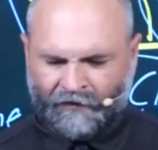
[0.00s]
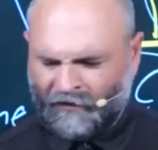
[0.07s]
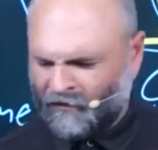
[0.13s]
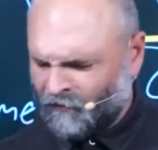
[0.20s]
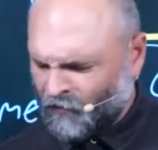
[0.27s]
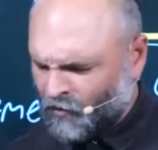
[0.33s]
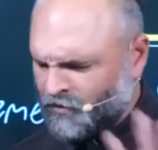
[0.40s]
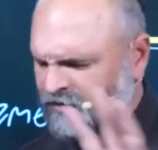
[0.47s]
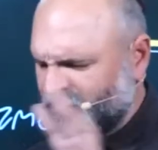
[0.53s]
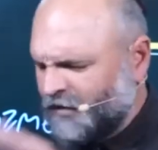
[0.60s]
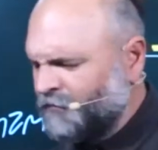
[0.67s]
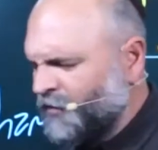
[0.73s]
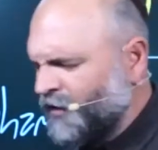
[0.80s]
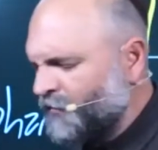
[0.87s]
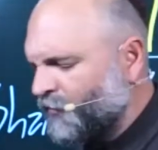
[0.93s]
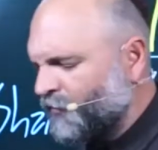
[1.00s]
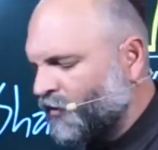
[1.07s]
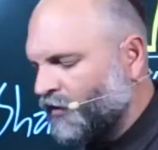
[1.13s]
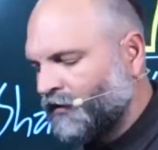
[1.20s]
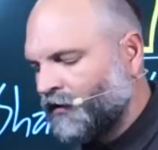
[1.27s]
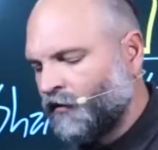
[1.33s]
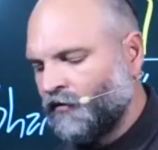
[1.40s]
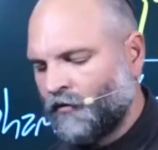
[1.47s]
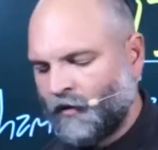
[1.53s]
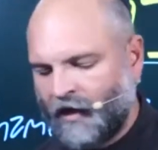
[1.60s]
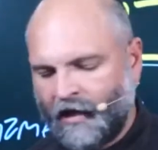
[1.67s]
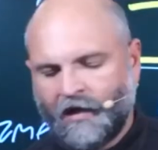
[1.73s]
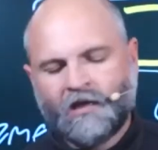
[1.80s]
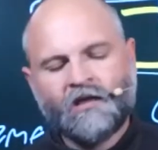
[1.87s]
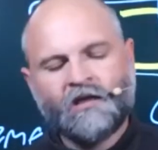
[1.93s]
And of course, some people along the
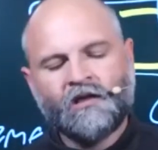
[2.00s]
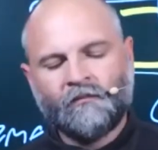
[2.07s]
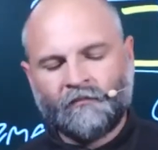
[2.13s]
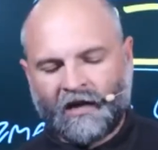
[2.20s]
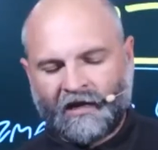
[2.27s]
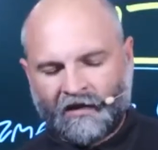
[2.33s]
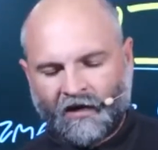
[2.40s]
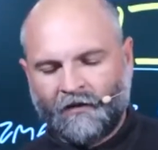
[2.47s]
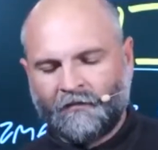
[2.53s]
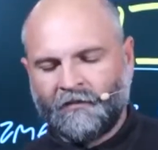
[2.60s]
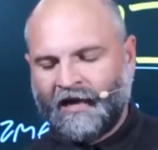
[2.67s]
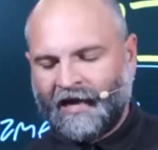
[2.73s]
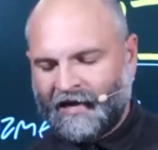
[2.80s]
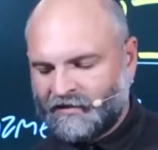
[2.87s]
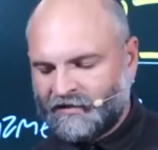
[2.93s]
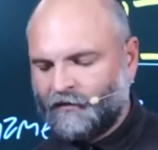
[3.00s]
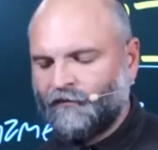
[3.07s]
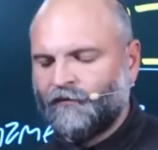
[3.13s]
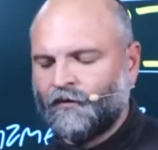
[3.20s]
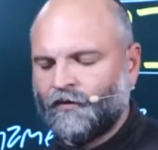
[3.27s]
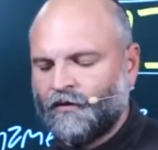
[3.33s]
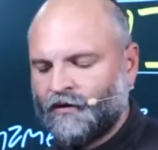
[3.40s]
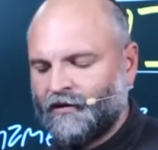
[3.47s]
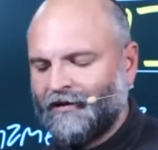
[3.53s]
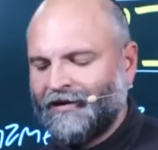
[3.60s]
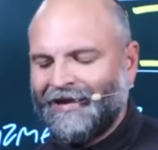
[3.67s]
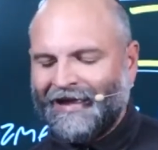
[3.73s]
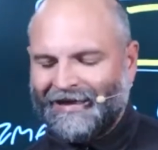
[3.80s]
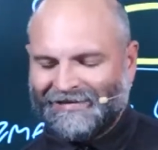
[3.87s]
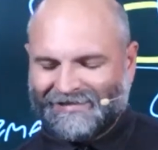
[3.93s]
way might come and ask him for
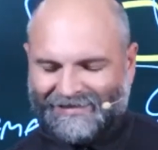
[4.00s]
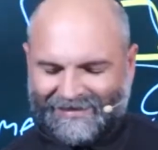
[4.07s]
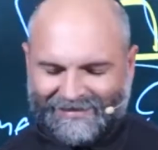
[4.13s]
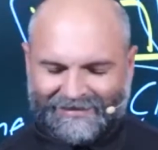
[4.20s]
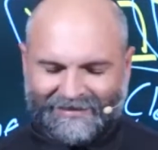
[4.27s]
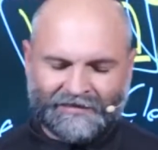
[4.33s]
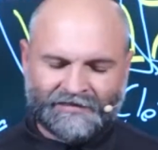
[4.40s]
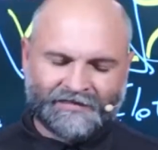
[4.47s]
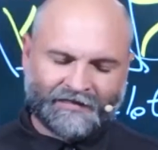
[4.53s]
assistance and